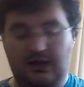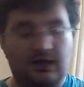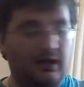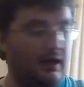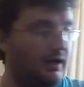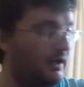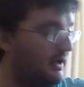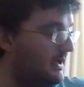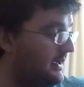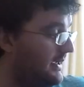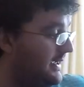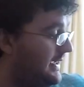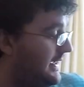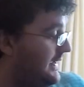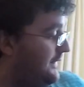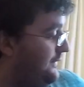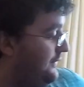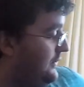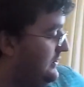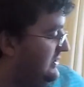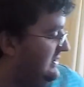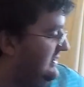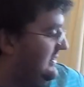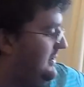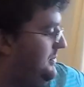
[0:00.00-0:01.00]
If
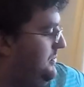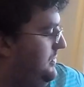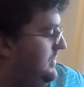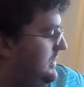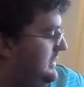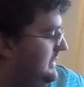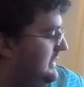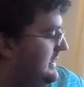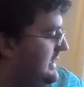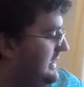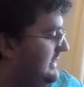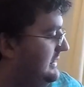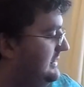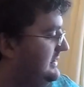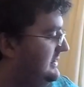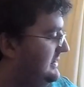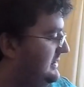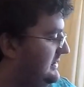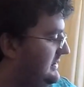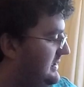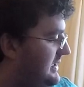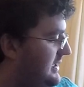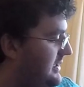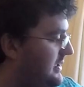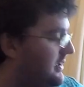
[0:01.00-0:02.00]
you're someone
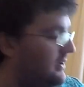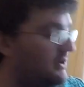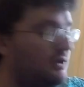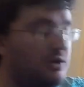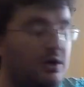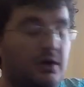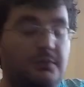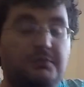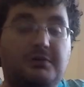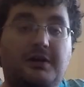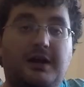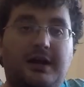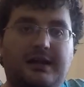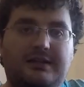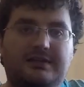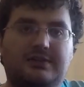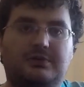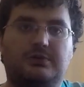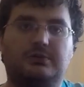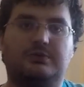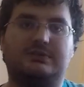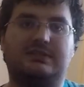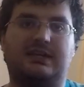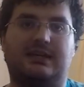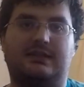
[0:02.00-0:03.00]
that's got a
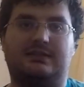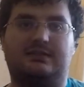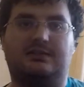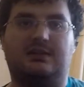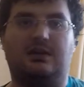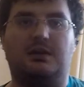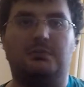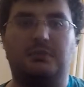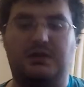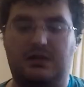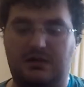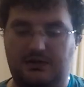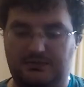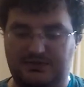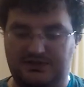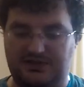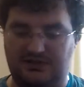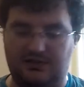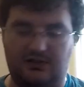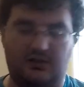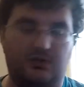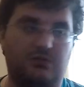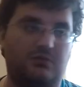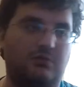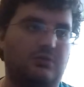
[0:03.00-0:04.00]
practical test coming up
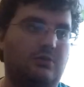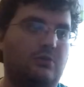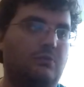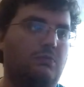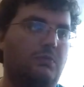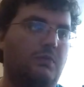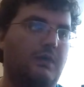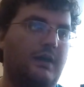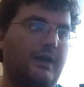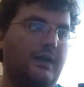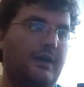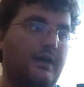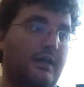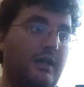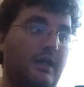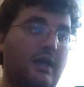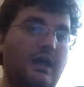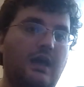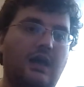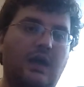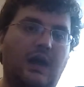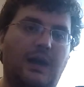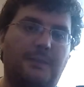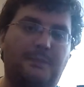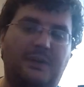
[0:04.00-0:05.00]
soon, or
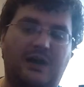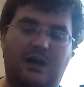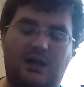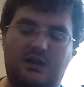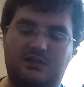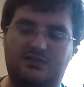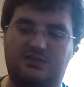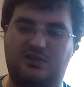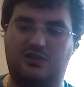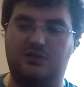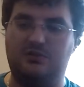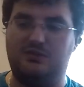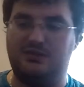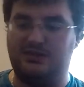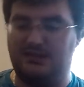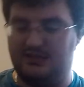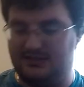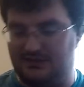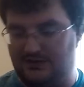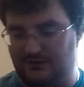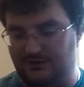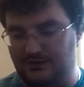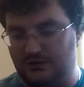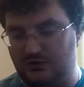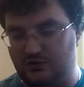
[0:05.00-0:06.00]
a Part 2 test
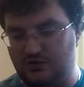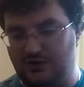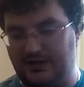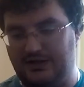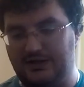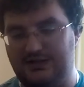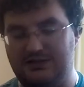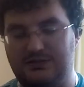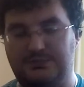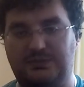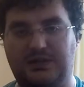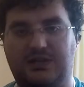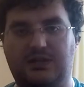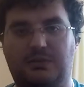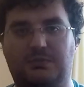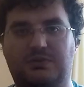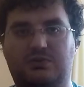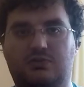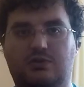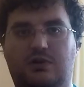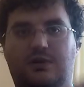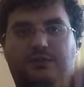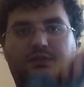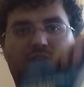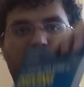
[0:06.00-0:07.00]
if you're training to become a
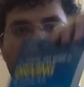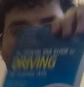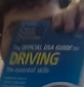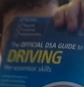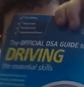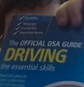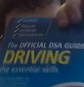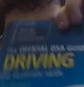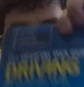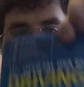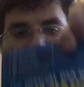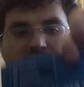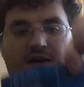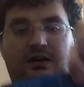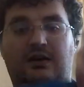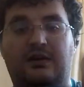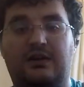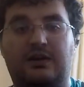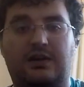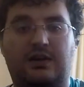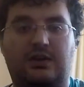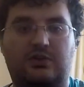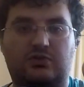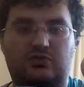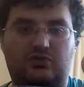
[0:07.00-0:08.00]
driving instructor,
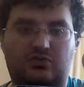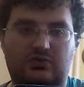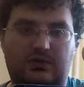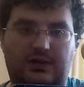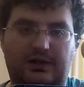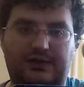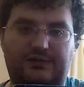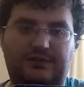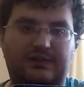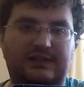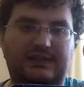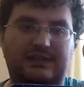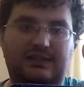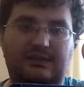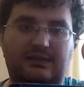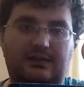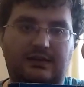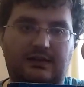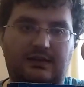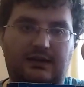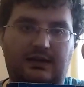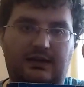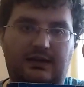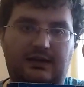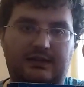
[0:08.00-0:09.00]
Driving
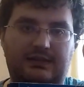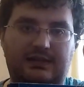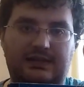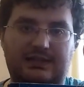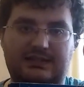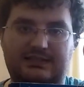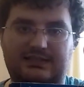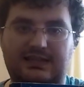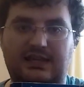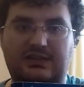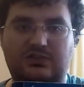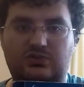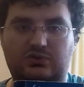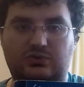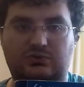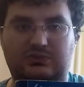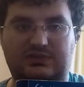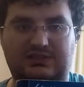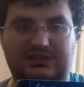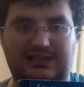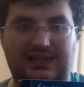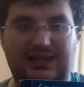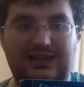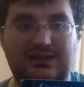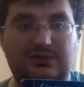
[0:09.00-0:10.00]
the Essential
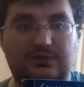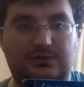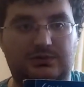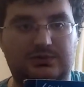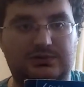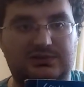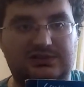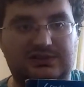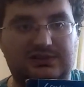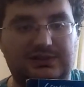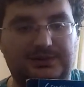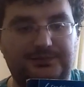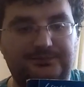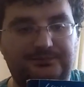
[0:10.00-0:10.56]
Skills.